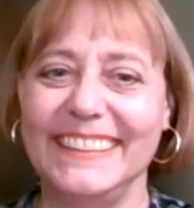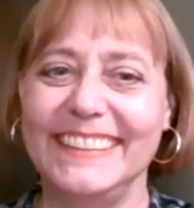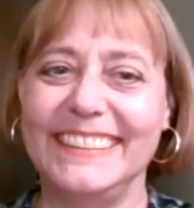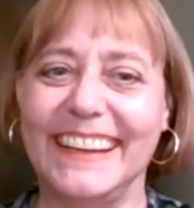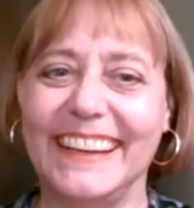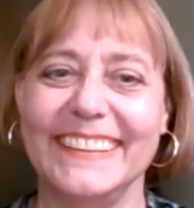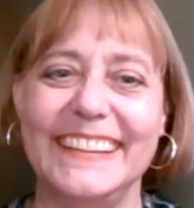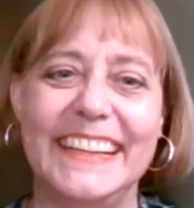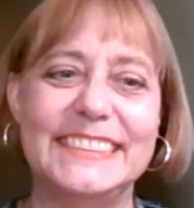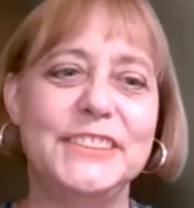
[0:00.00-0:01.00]
yeah.
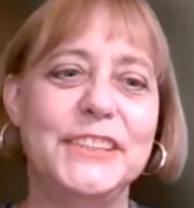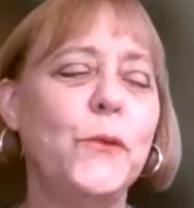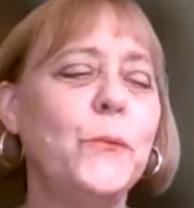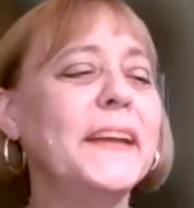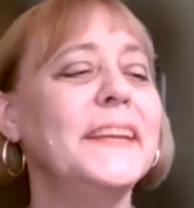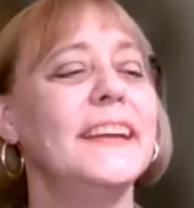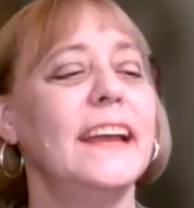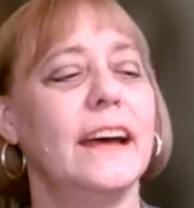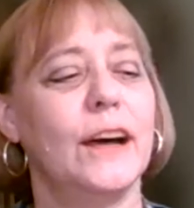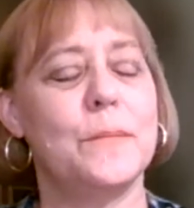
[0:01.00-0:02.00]
You know what?
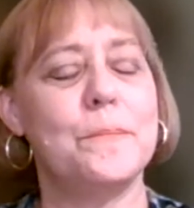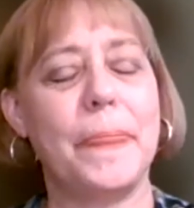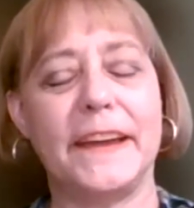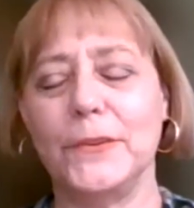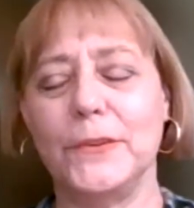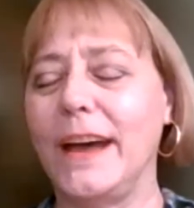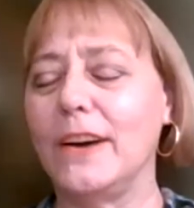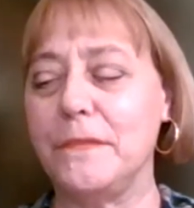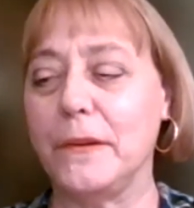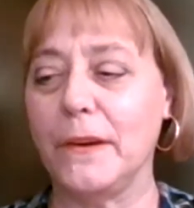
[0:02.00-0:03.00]
I don't know
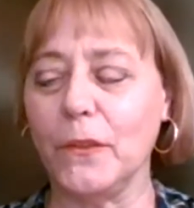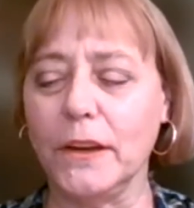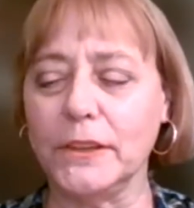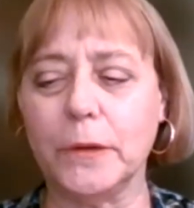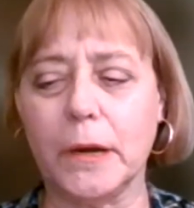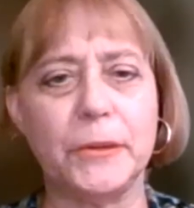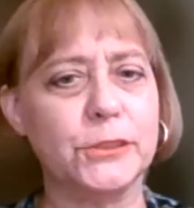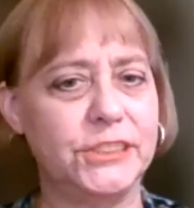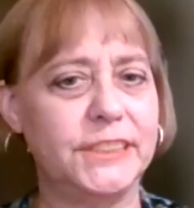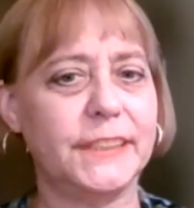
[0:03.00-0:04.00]
how far along you are, but
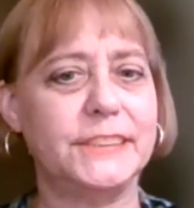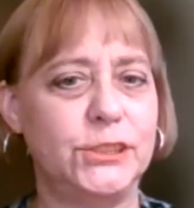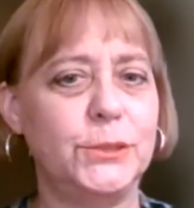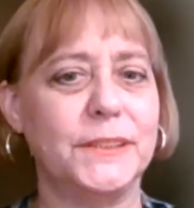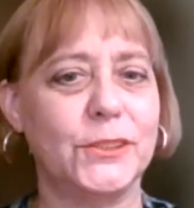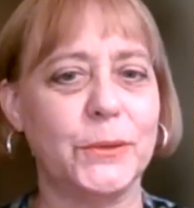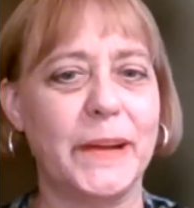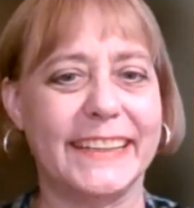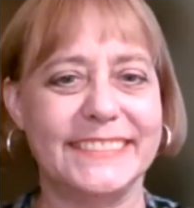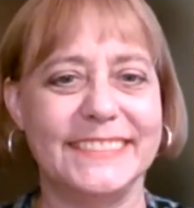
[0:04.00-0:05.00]
you're still a student, correct?